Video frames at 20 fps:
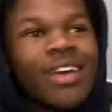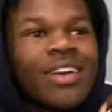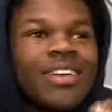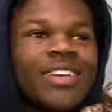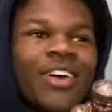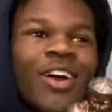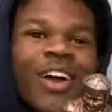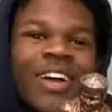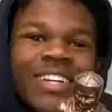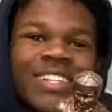
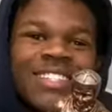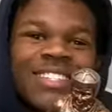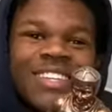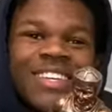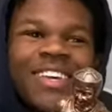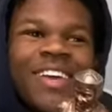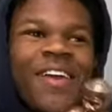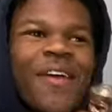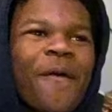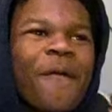Y'all can
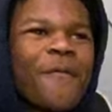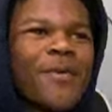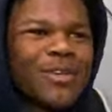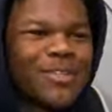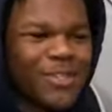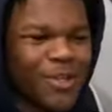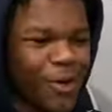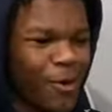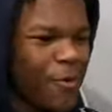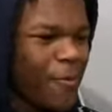see.
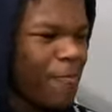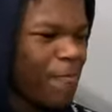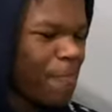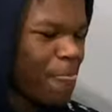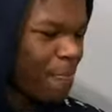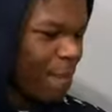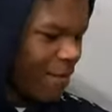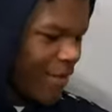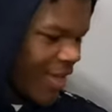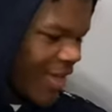So,
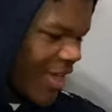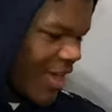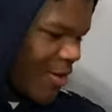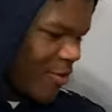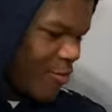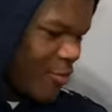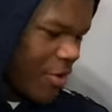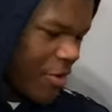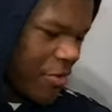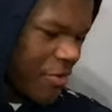yeah,
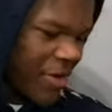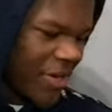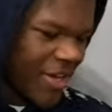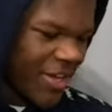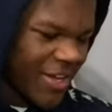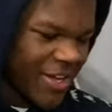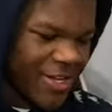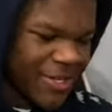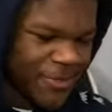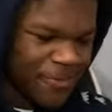you
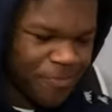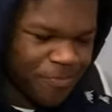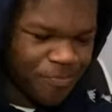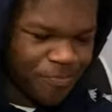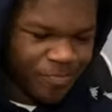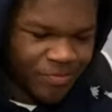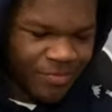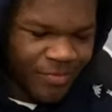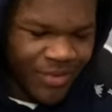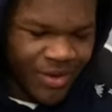know,
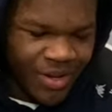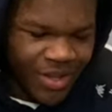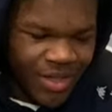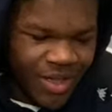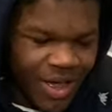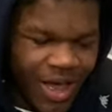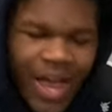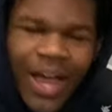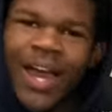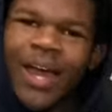
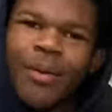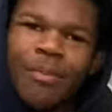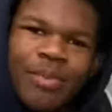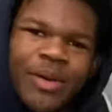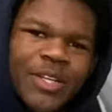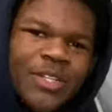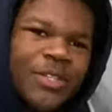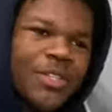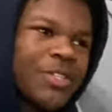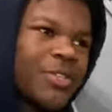I got a
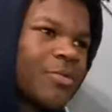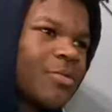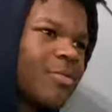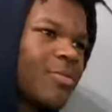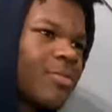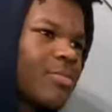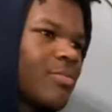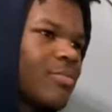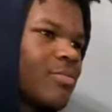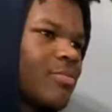picture too.
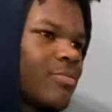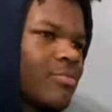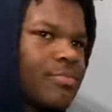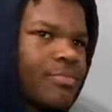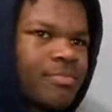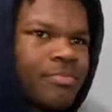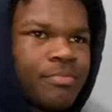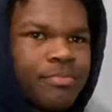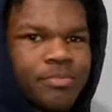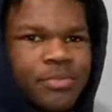
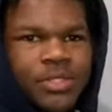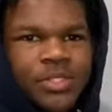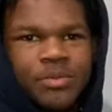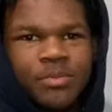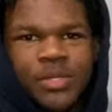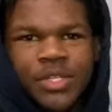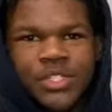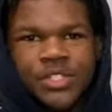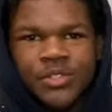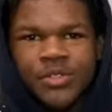Put the
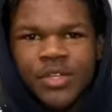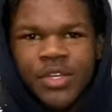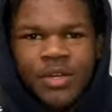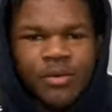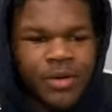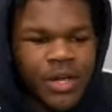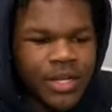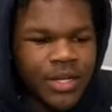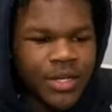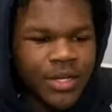picture in
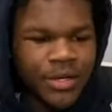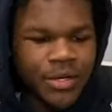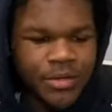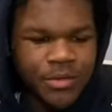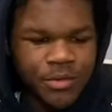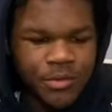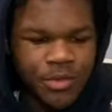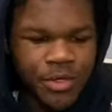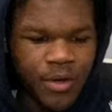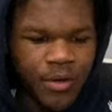right there,
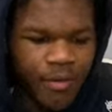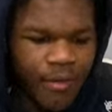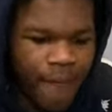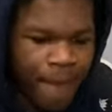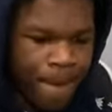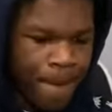you know.